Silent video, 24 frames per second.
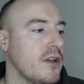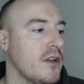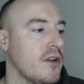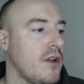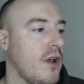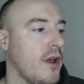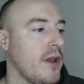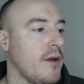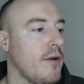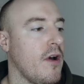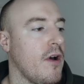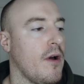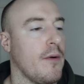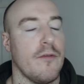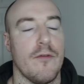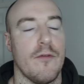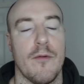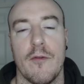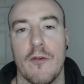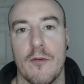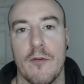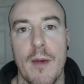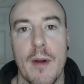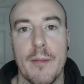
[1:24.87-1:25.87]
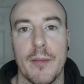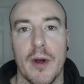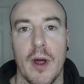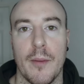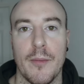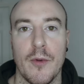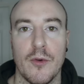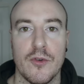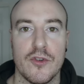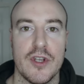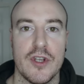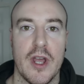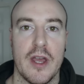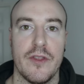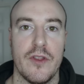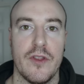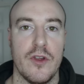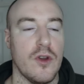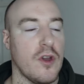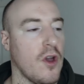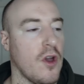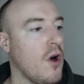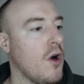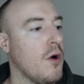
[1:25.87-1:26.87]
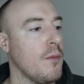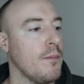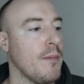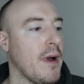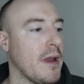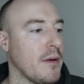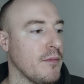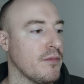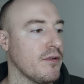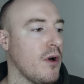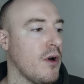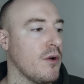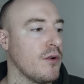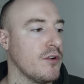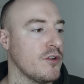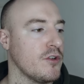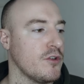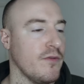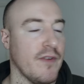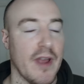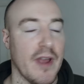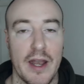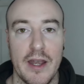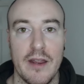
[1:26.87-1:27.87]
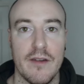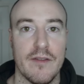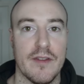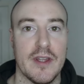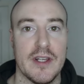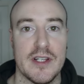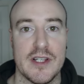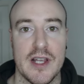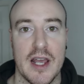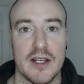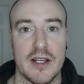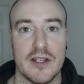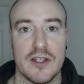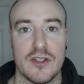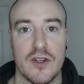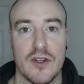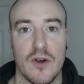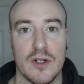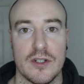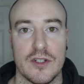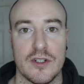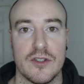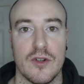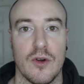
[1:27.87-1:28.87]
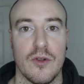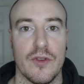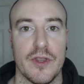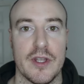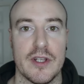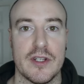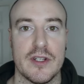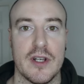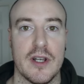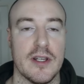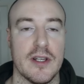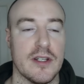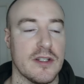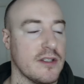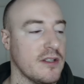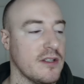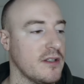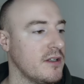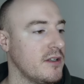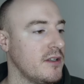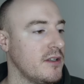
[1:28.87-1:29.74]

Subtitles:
Like, remember, I'm not saying that you can't make progress with any of these exercises on this list.